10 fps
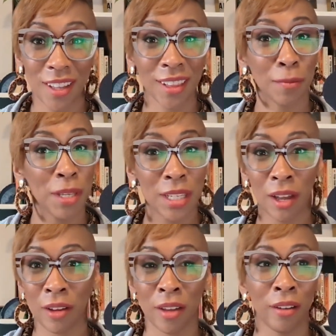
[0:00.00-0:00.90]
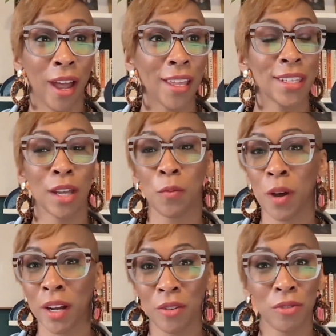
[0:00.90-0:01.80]
And let me tell you, as
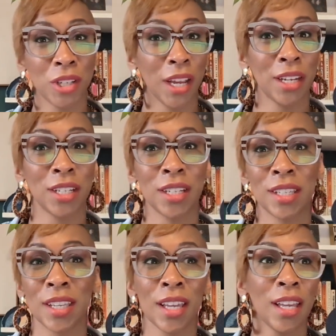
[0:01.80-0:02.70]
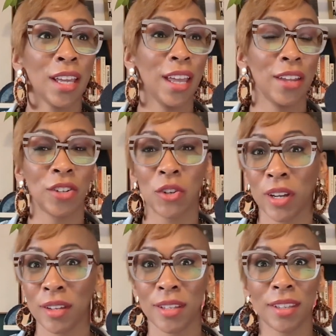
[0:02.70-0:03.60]
someone who changes
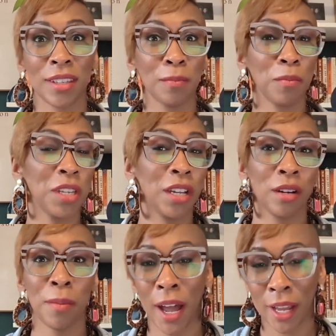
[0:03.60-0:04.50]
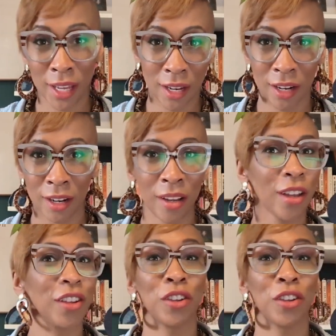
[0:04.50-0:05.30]
interest year by year,